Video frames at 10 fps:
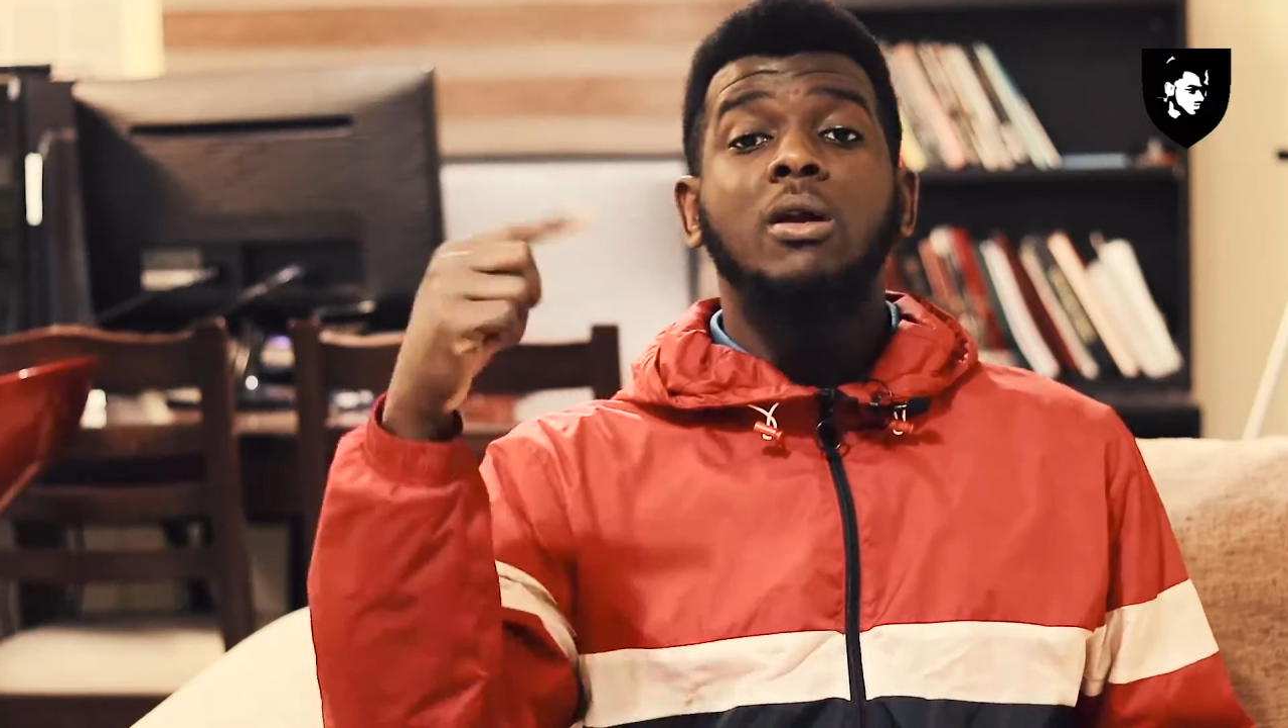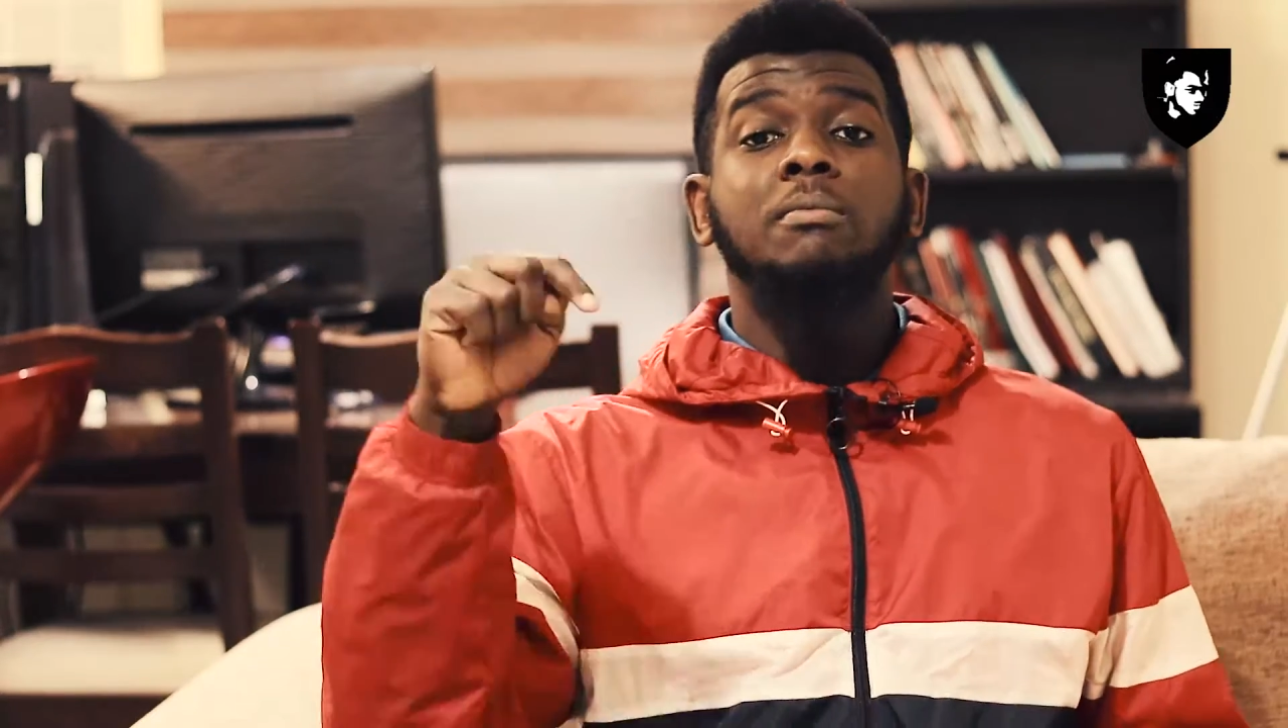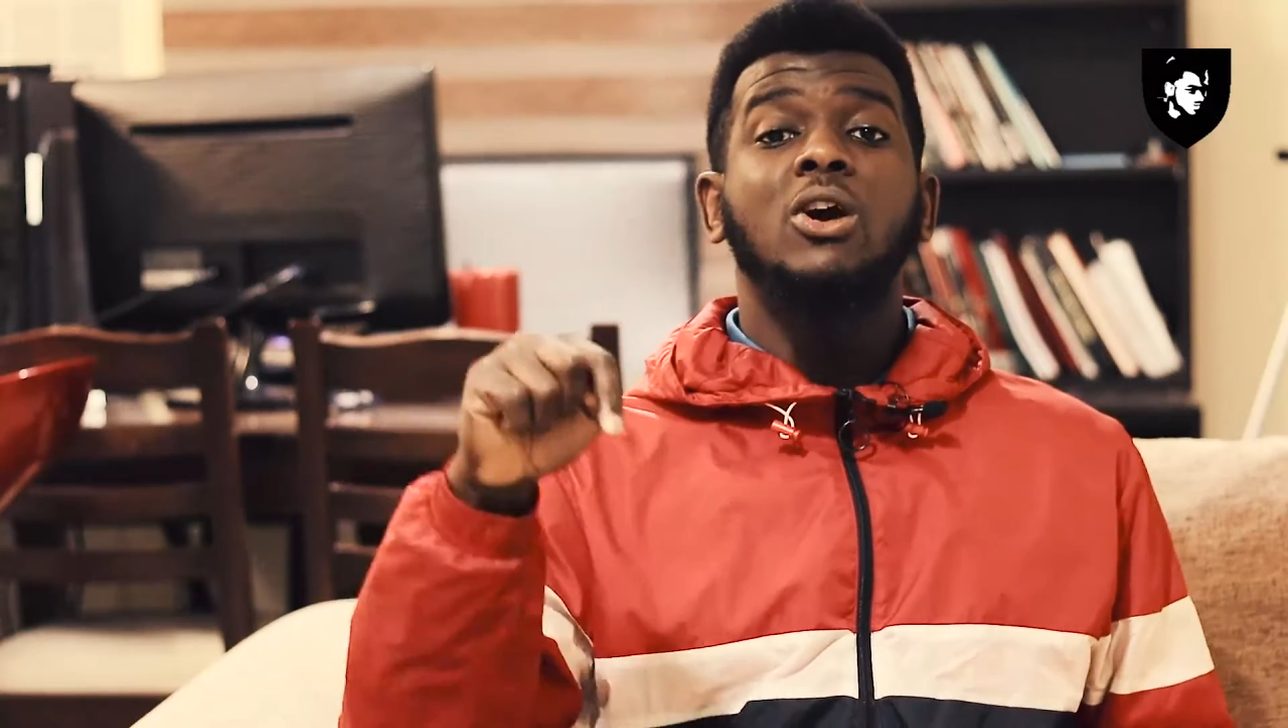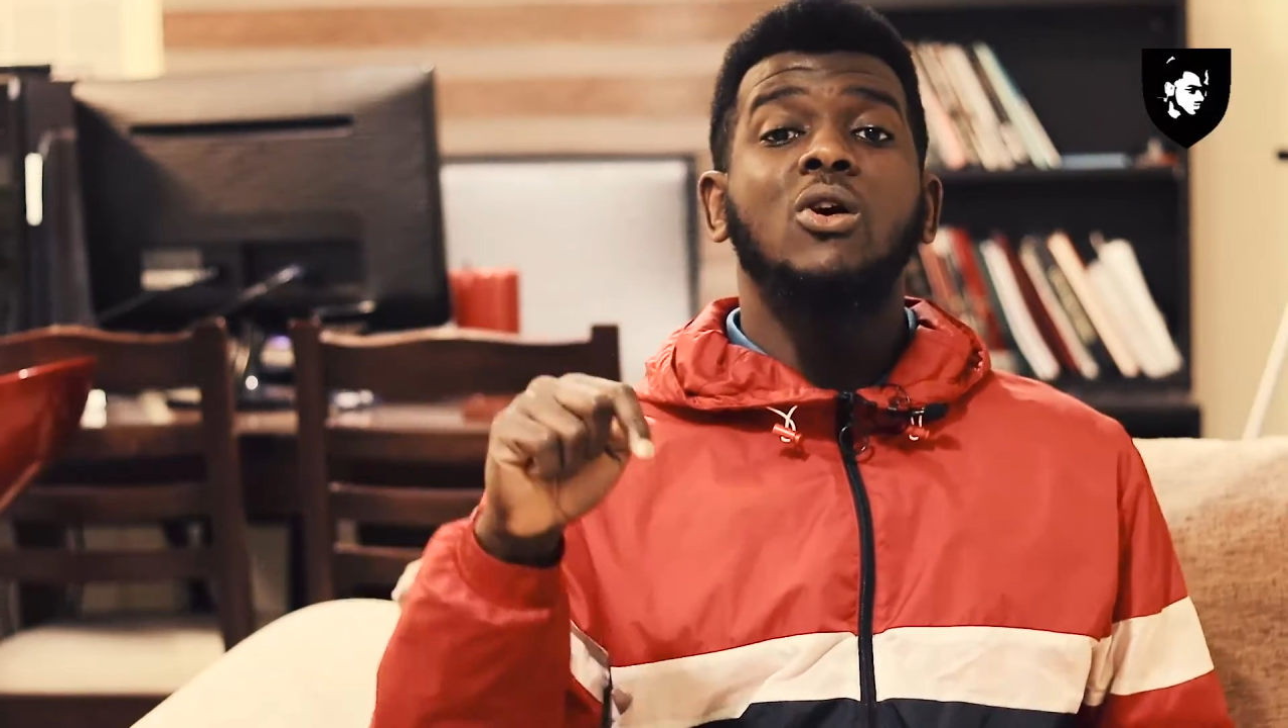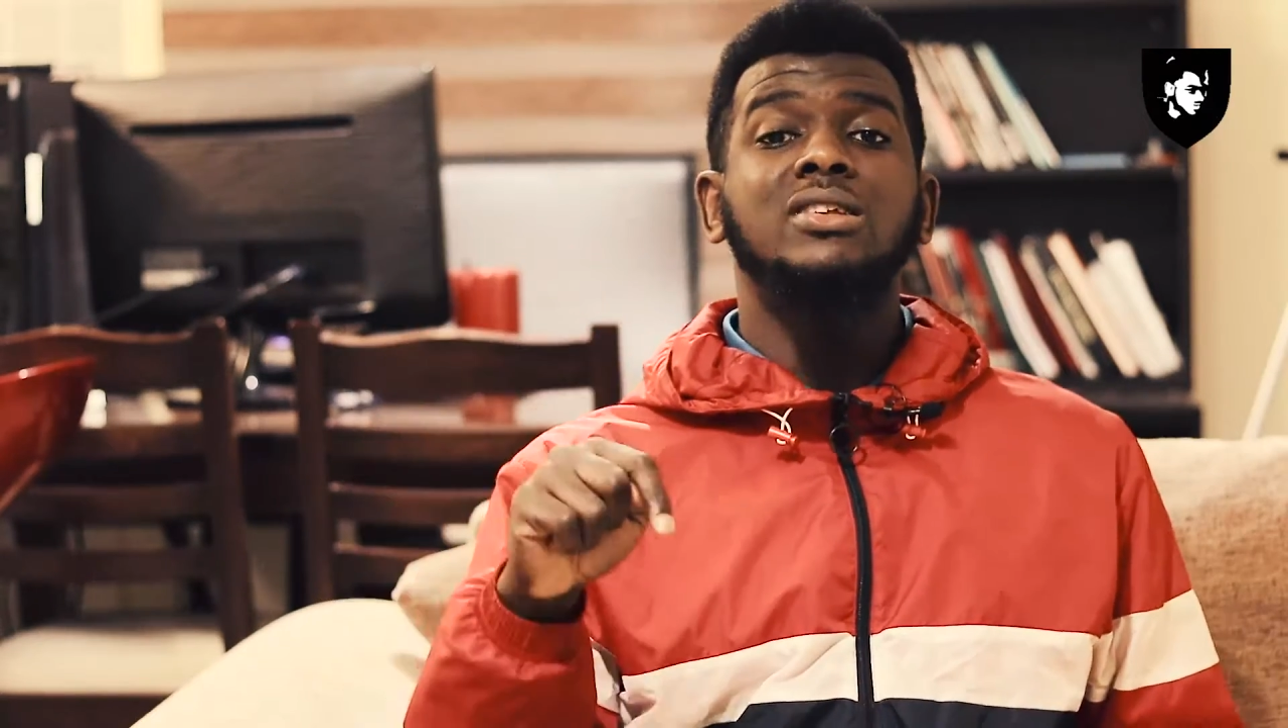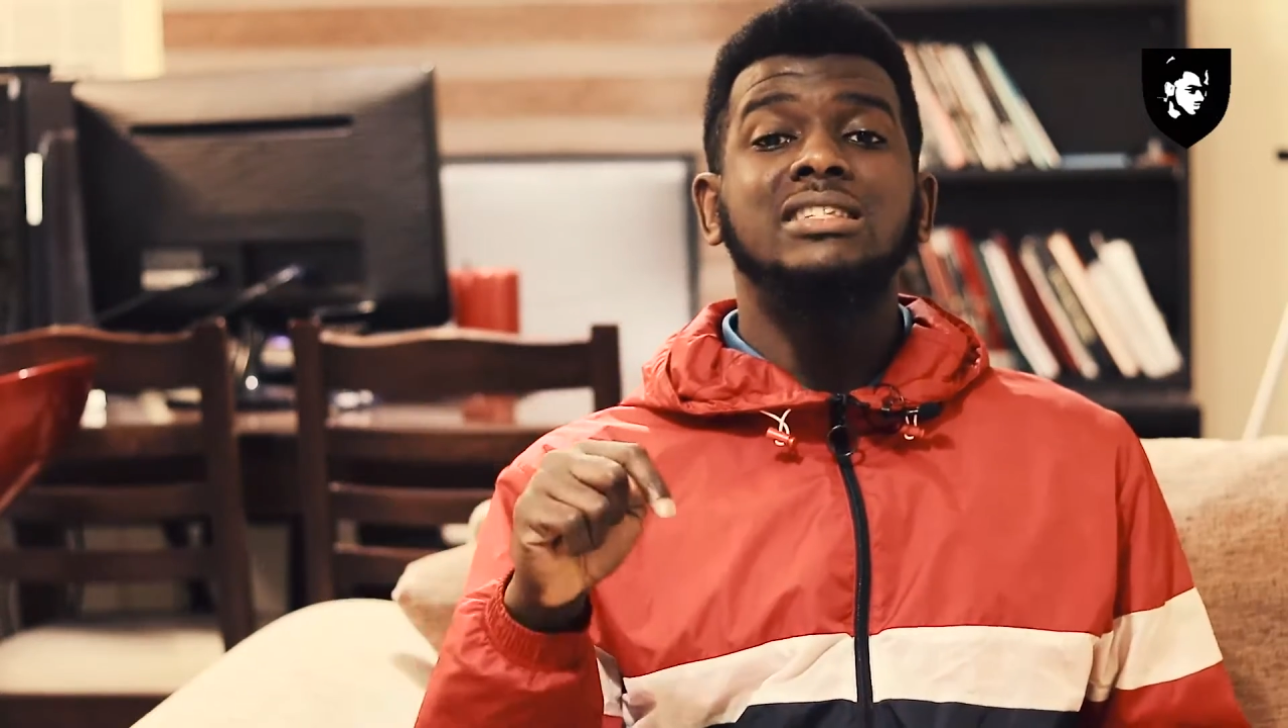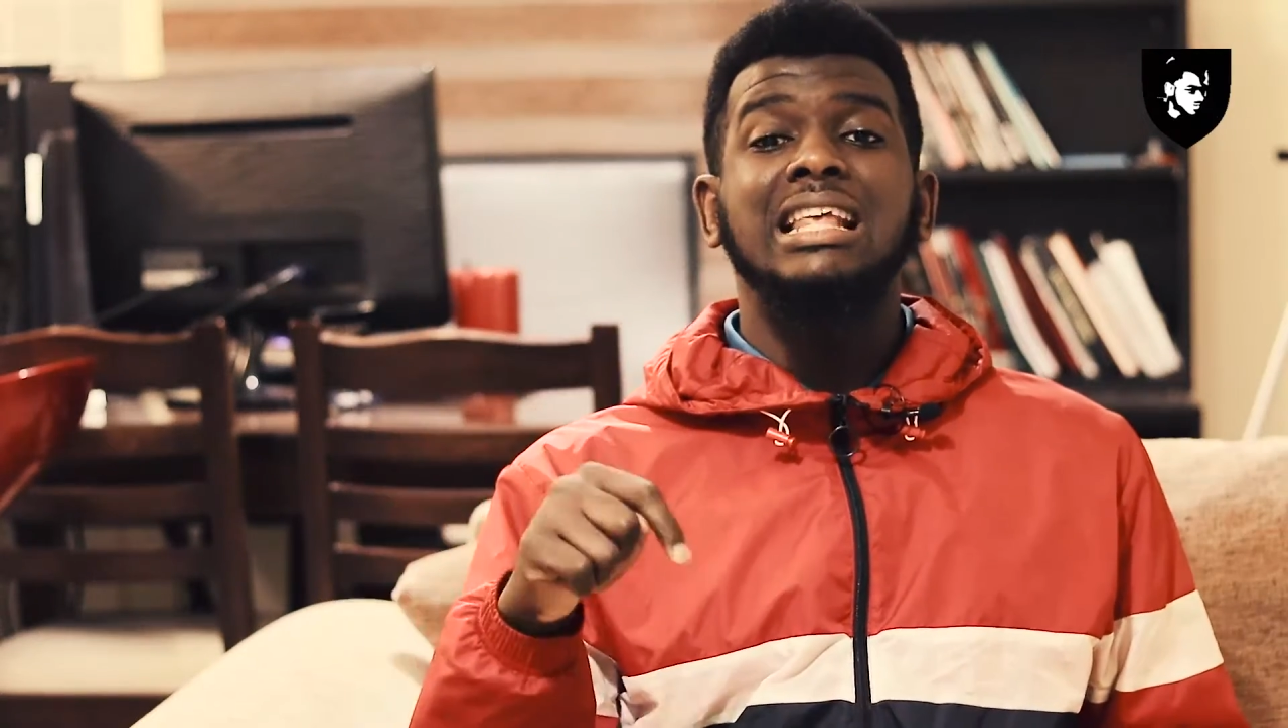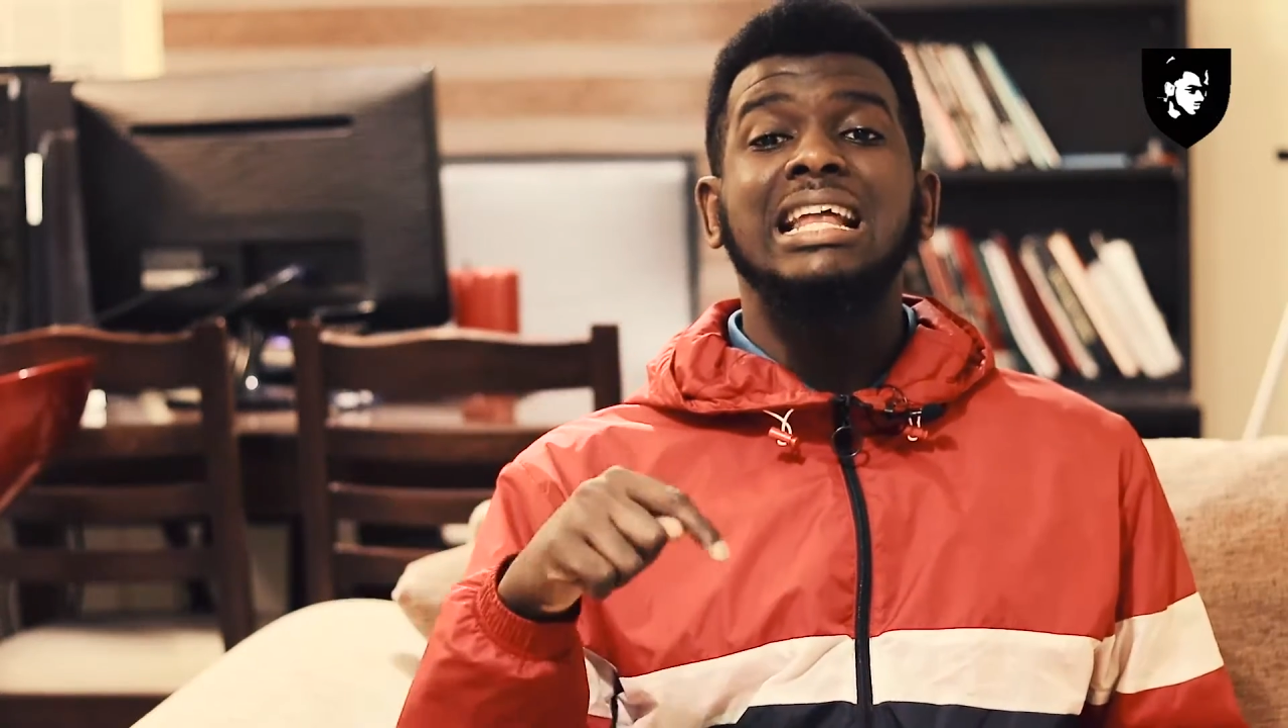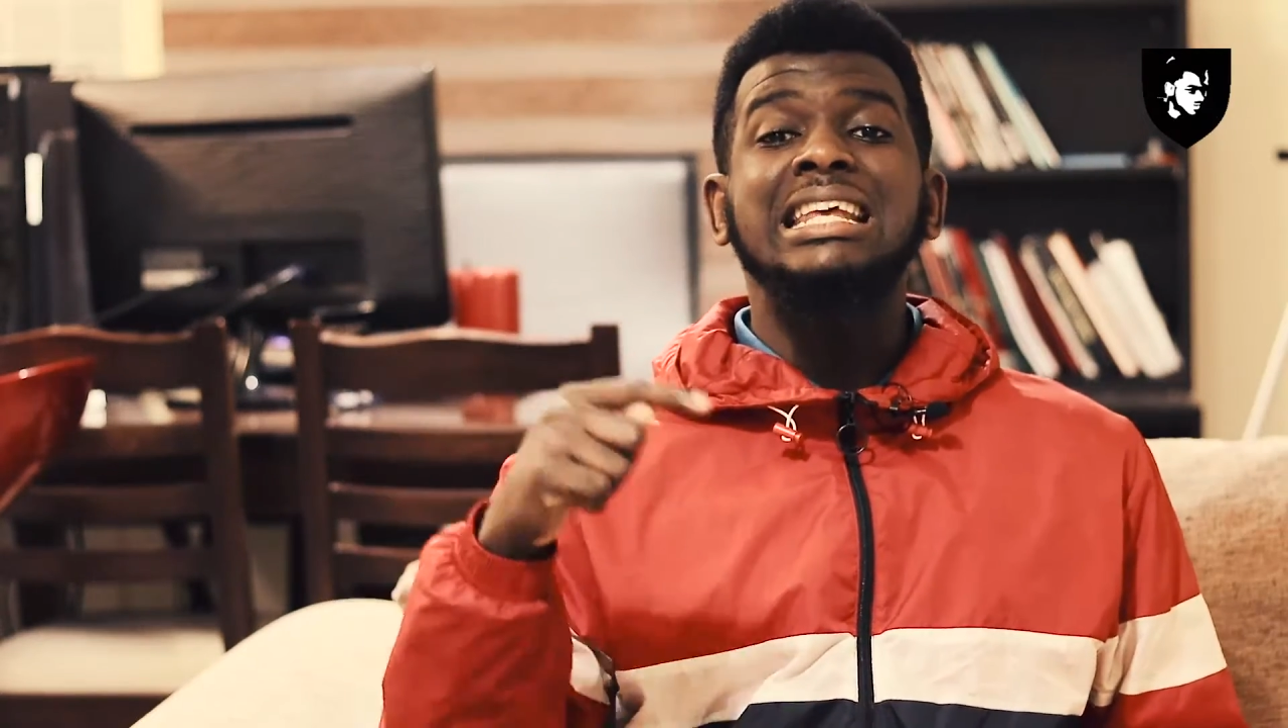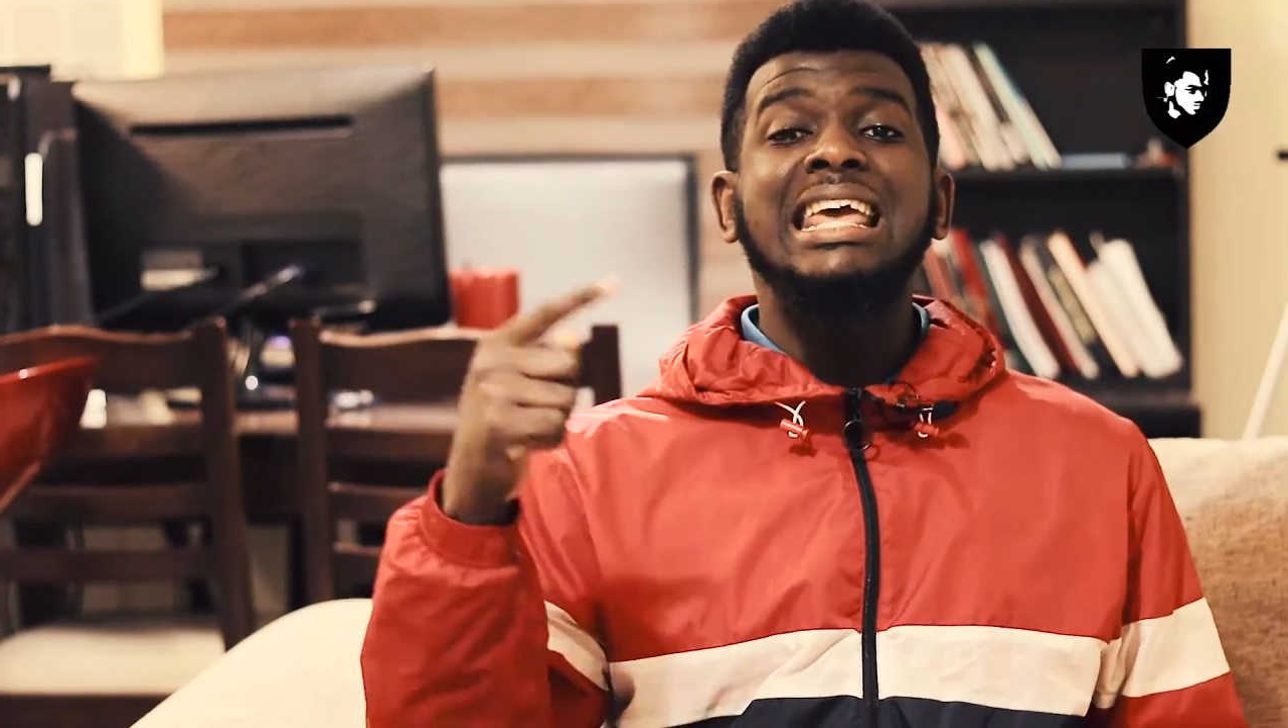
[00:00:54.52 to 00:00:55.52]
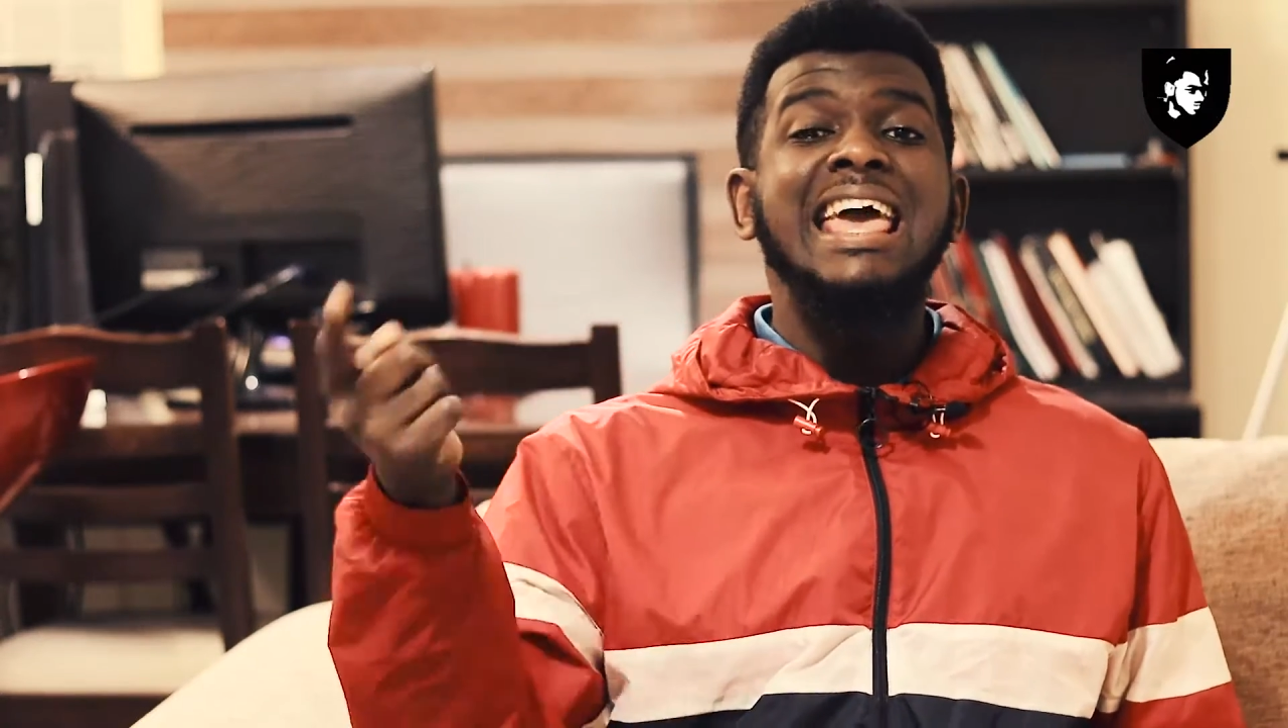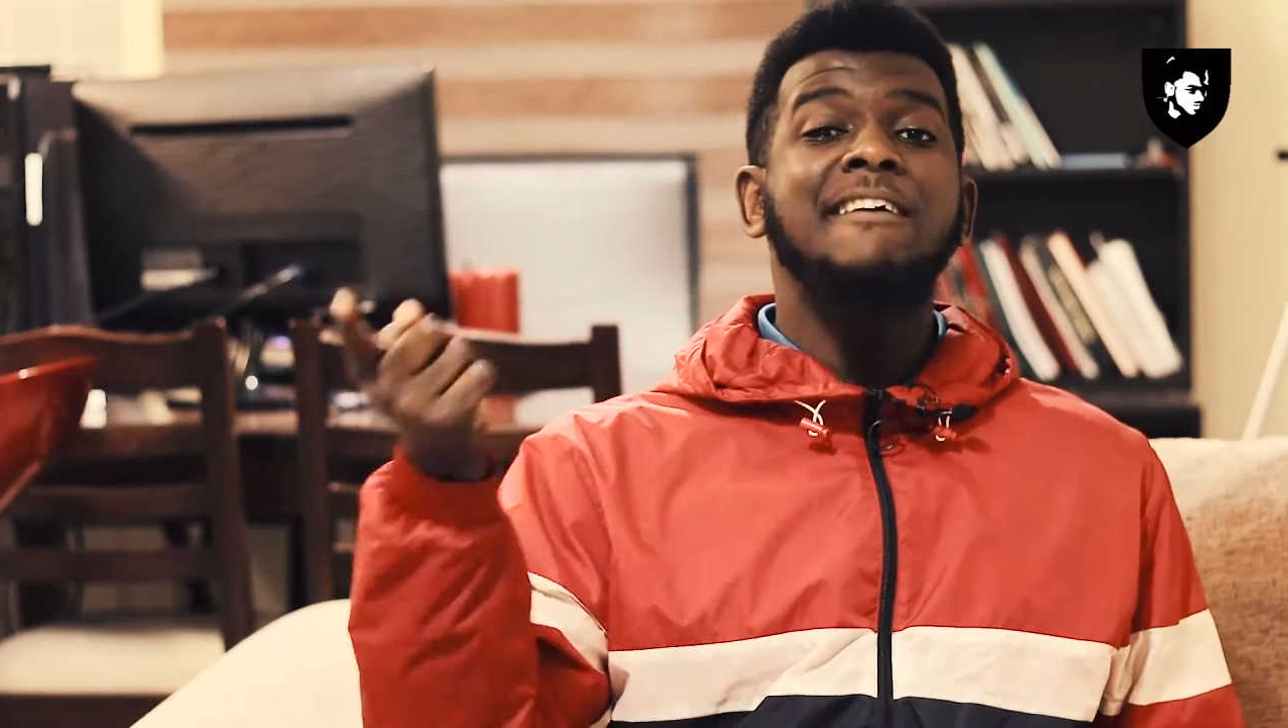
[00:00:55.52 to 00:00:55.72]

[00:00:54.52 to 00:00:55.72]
but because that